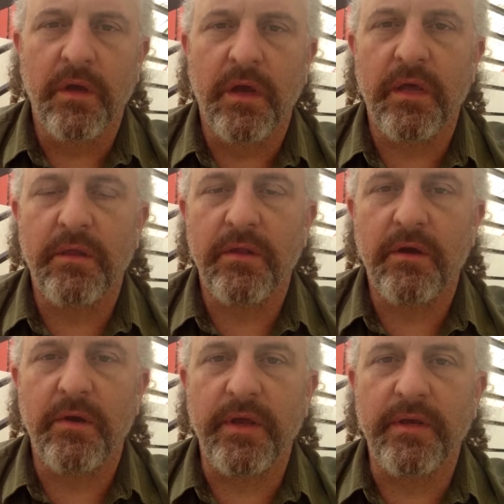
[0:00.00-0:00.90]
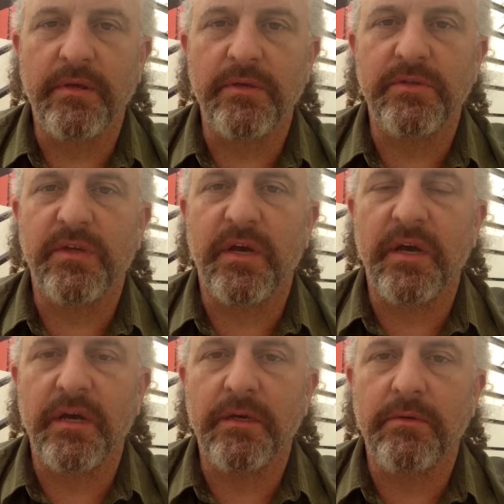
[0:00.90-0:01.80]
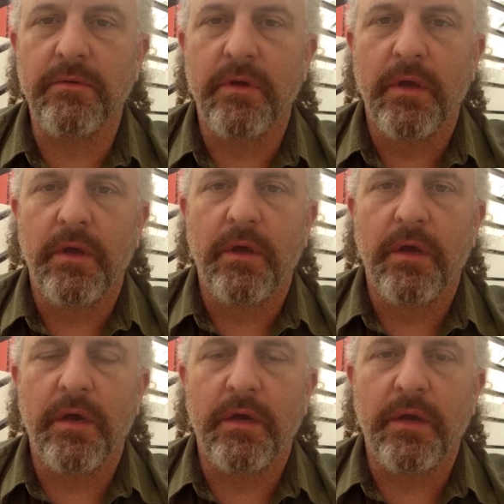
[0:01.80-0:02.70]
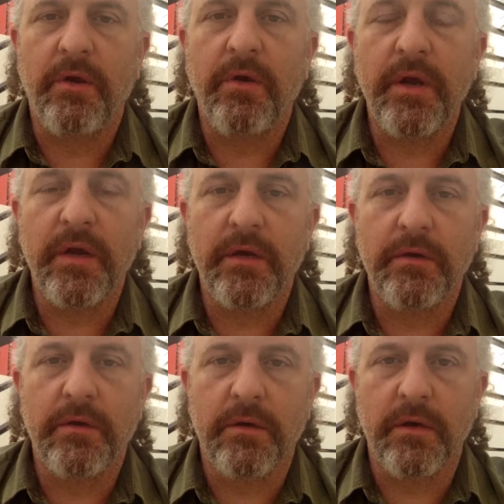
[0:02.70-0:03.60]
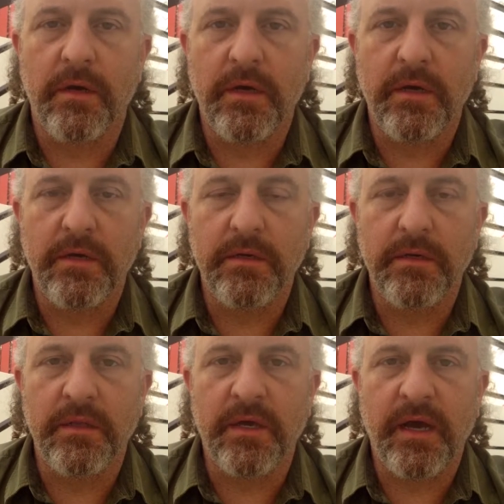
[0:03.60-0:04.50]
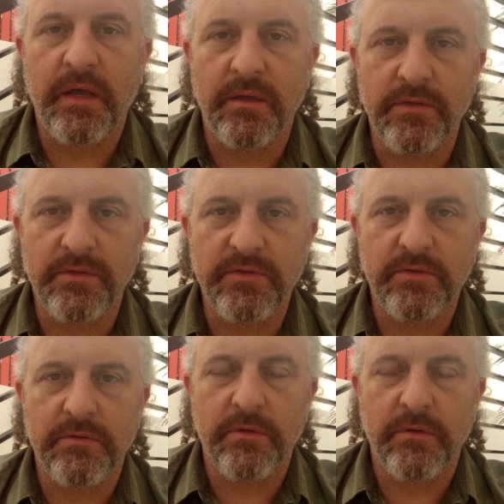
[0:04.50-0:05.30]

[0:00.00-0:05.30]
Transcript: And there is an area in the Highlands